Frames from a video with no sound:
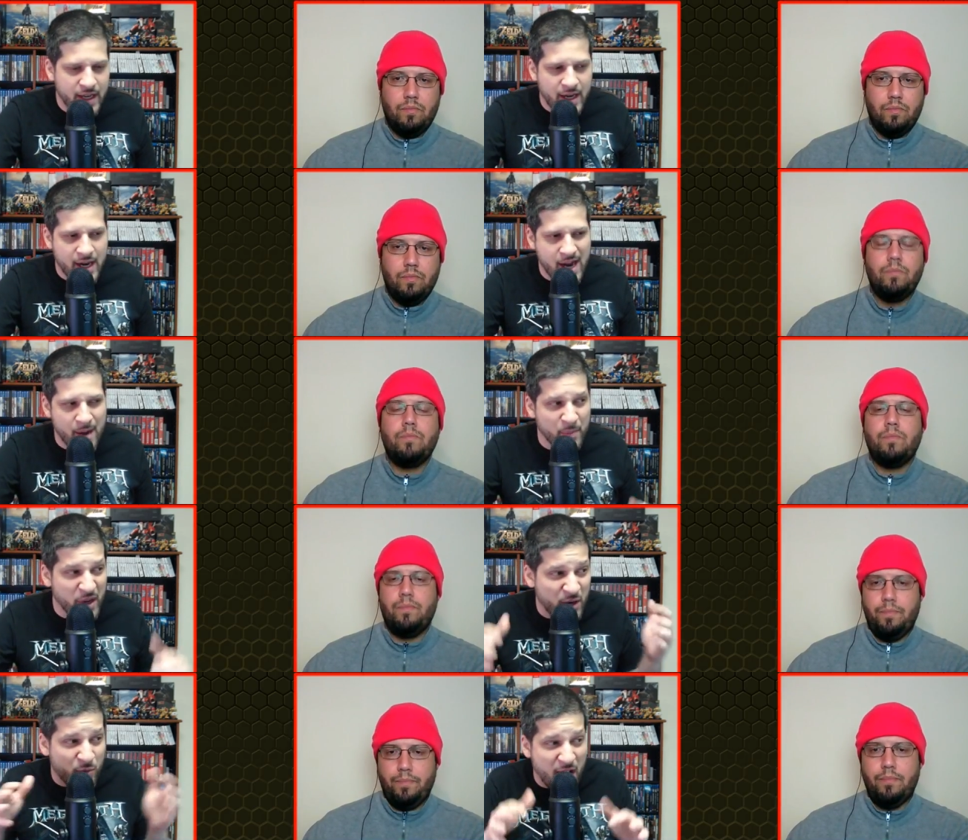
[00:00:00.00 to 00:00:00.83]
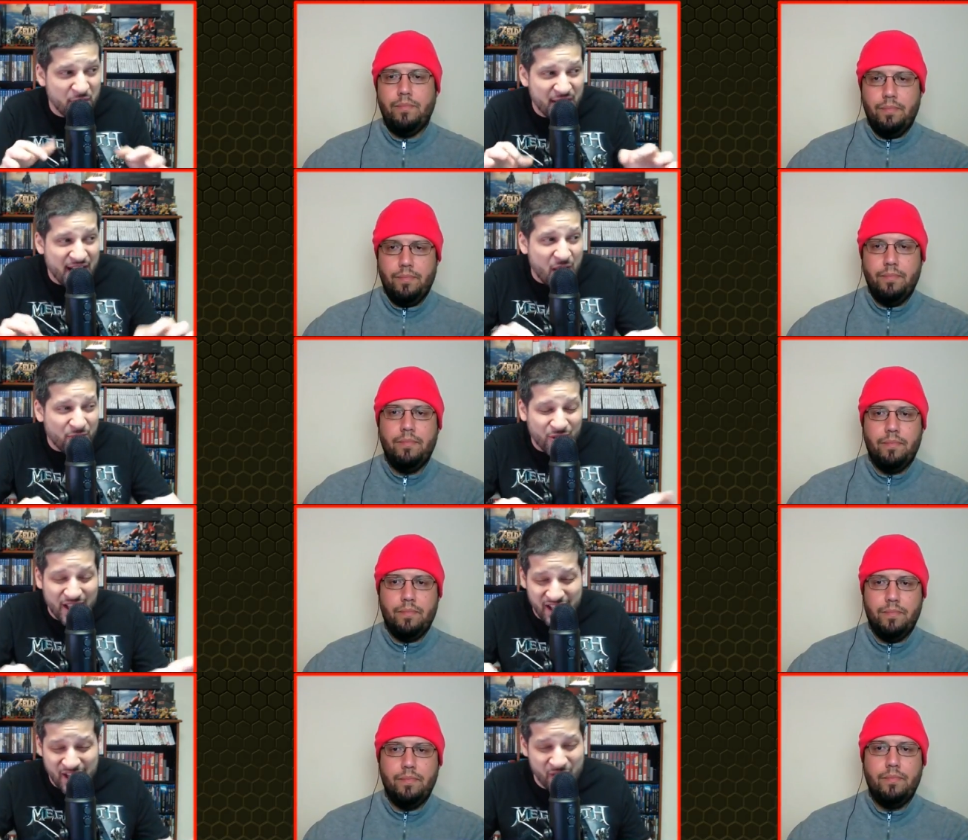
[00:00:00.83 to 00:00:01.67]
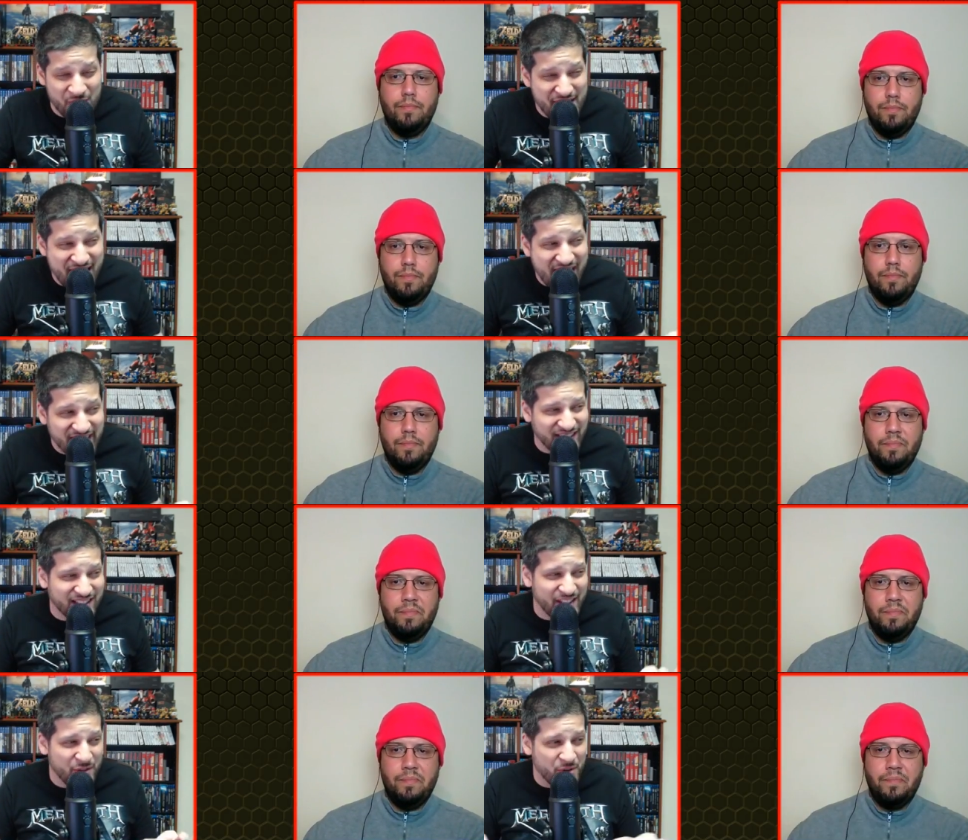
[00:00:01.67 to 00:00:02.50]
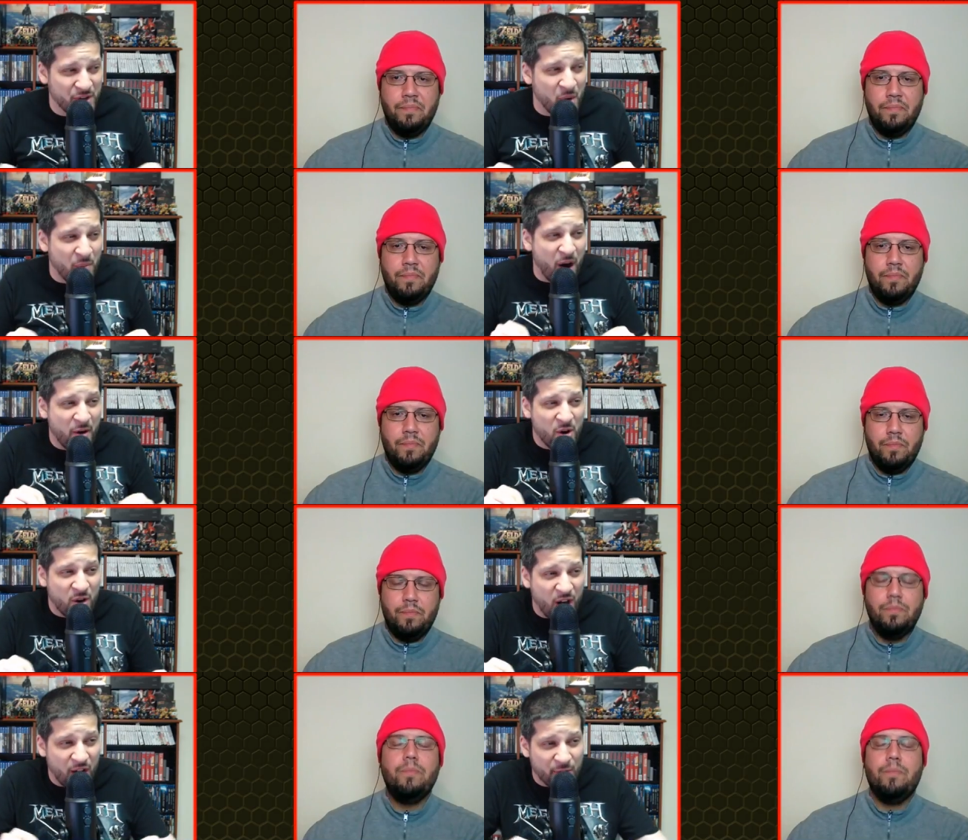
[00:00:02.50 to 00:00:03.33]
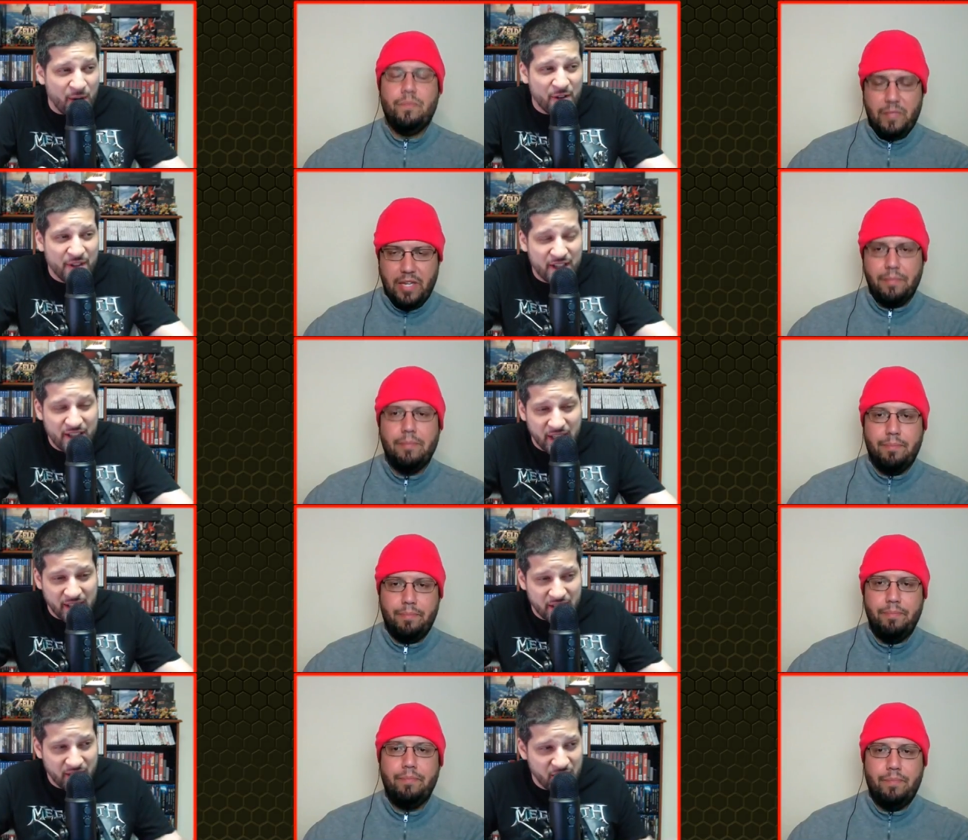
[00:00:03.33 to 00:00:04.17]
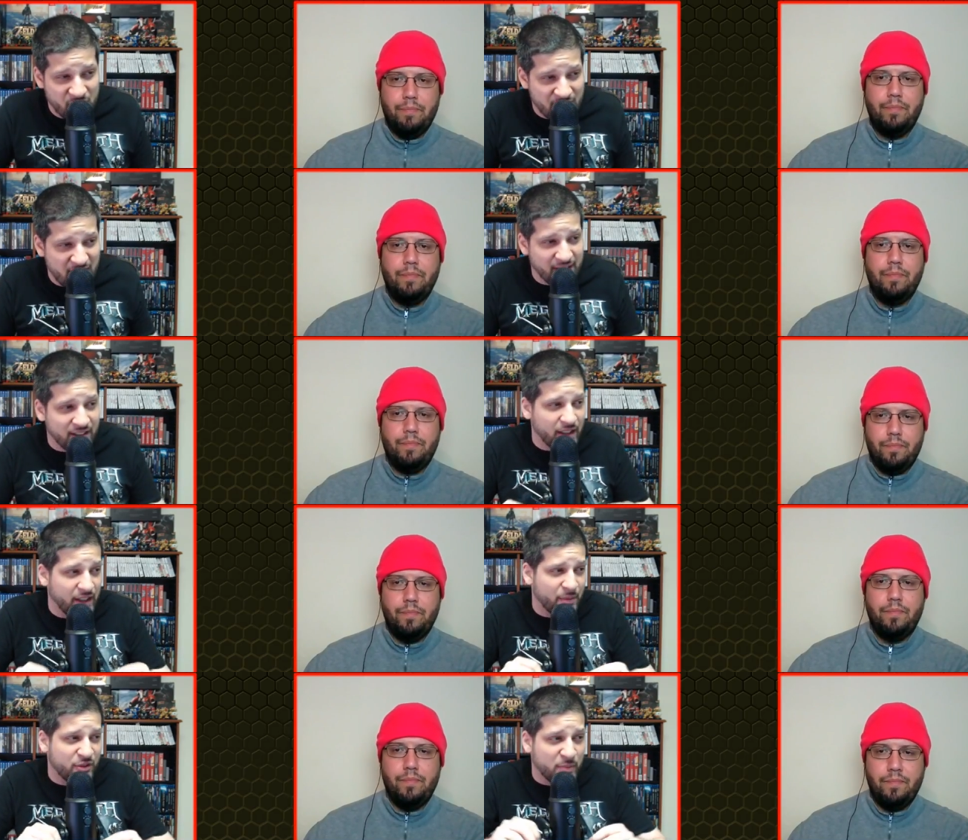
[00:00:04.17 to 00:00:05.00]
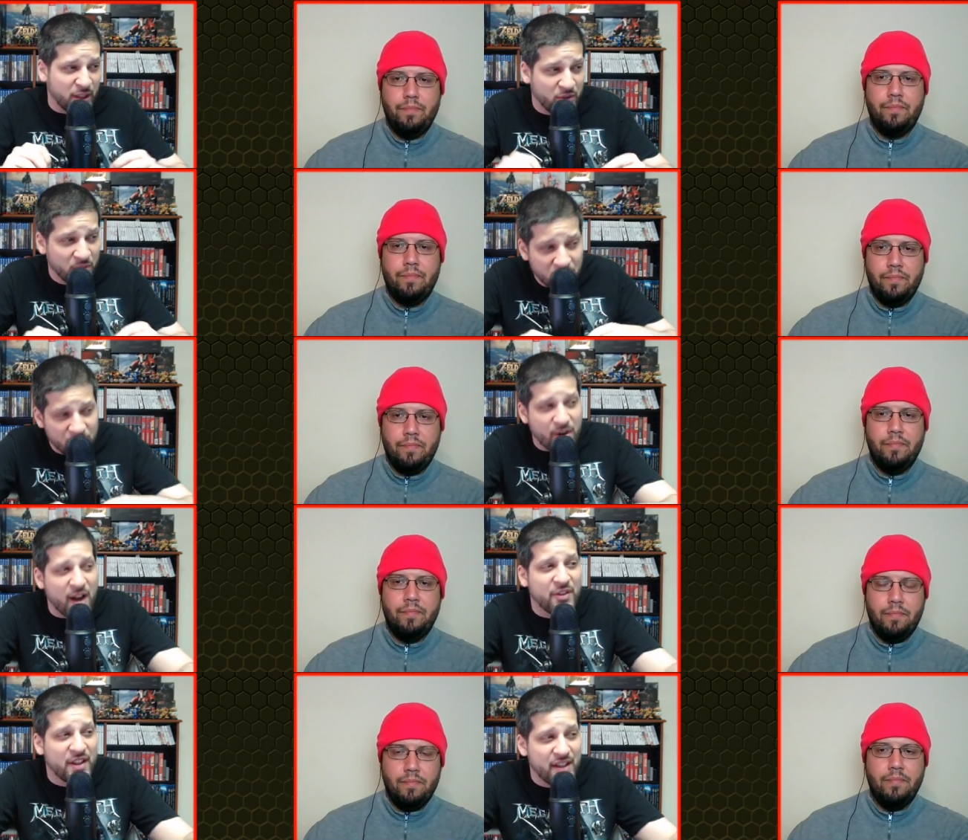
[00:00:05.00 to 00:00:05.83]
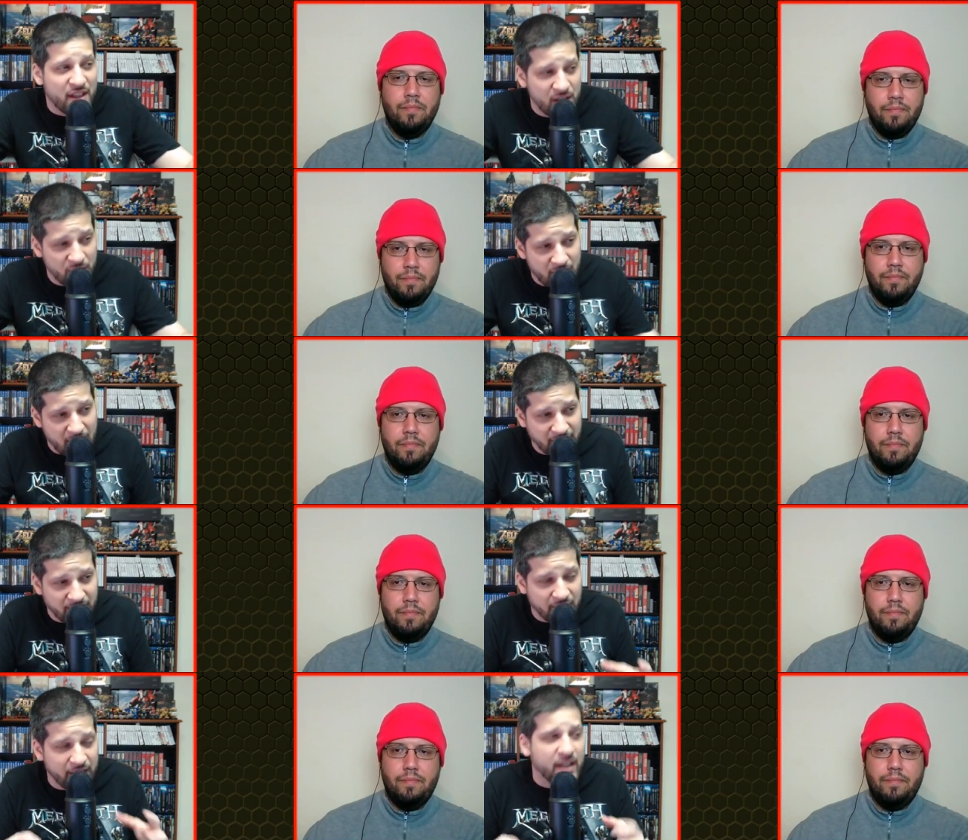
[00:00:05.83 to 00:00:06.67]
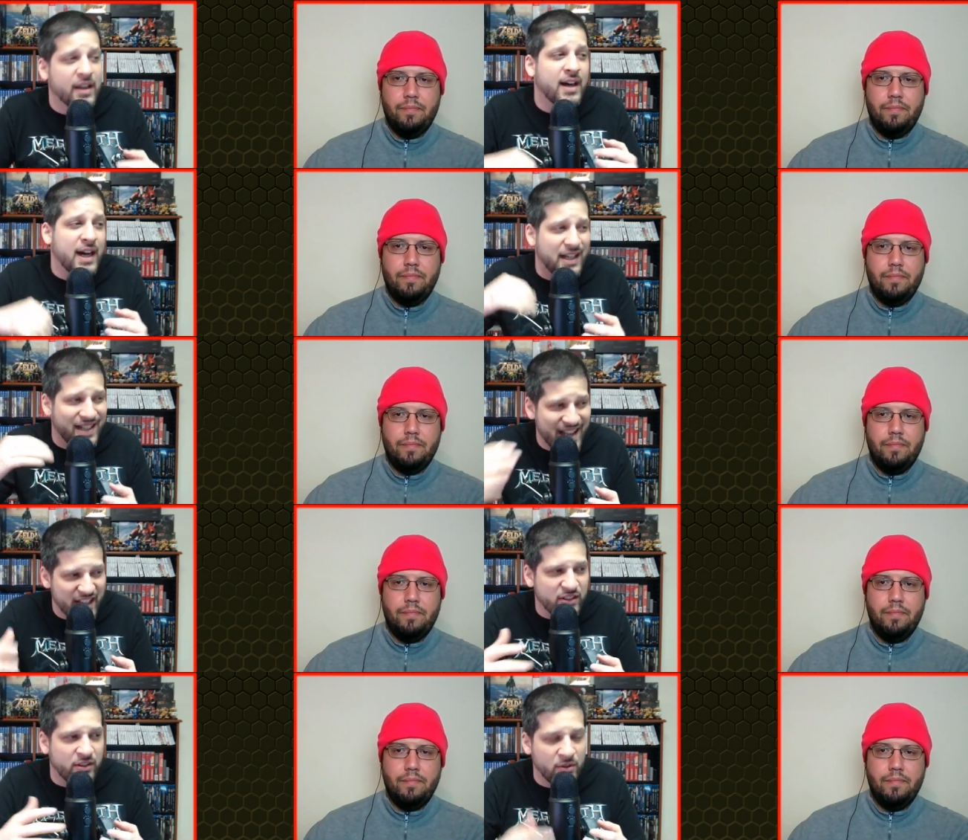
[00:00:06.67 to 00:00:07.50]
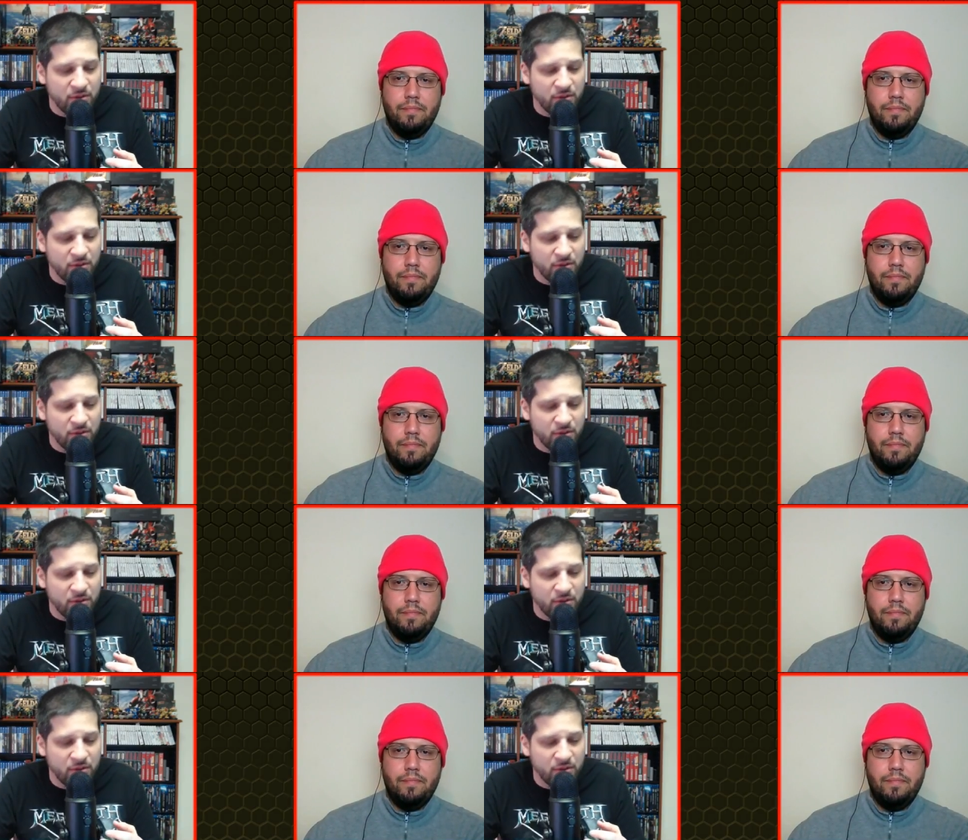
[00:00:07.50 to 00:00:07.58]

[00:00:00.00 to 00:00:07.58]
Speaker 1: But it rounded out the year nicely. You know, Mario Kart rounded the year nicely. Splatoon rounded the year nicely next to